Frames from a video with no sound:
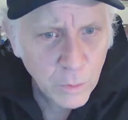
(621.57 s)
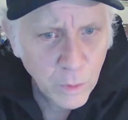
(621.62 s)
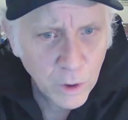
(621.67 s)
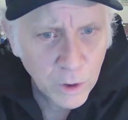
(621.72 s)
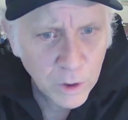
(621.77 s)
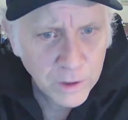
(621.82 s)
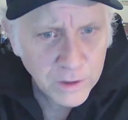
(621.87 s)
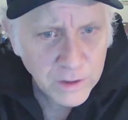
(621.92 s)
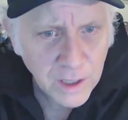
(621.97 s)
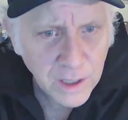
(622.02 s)

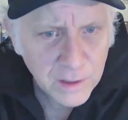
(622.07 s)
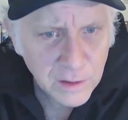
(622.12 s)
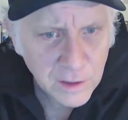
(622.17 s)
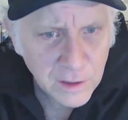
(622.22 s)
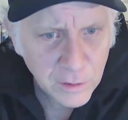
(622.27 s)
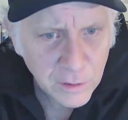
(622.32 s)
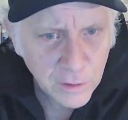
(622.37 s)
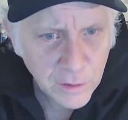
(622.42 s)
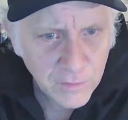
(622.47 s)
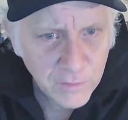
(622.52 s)
who worked
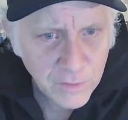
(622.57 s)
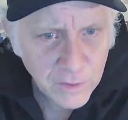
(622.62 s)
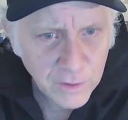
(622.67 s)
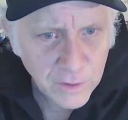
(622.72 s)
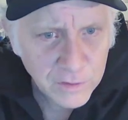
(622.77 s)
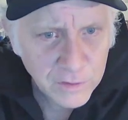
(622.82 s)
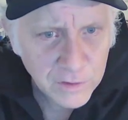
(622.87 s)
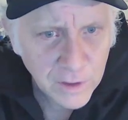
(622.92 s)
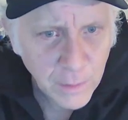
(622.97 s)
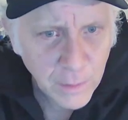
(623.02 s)
at the
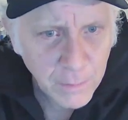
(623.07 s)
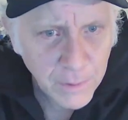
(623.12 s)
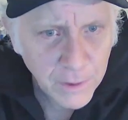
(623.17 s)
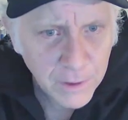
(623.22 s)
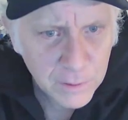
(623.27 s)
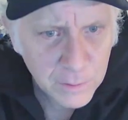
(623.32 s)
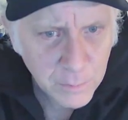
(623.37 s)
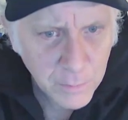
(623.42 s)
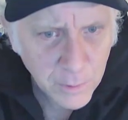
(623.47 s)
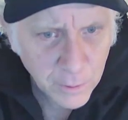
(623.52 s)

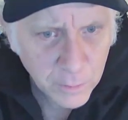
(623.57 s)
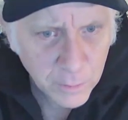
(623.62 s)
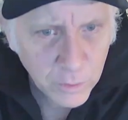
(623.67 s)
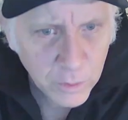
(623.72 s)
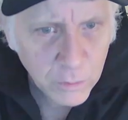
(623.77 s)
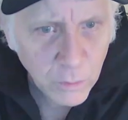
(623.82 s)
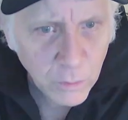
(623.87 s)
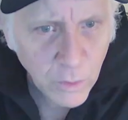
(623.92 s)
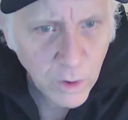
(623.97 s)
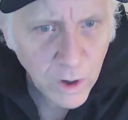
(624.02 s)
University of
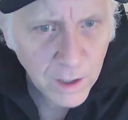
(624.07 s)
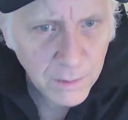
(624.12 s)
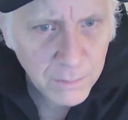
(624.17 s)
Pittsburgh with